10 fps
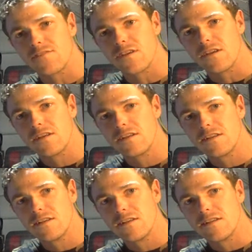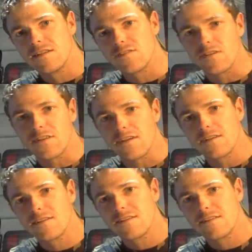So yeah.
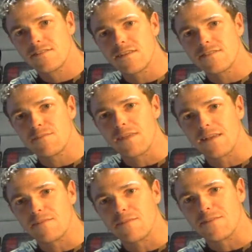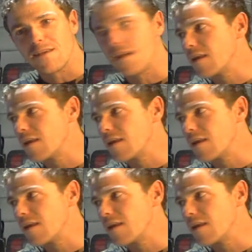So somebody had to miss out.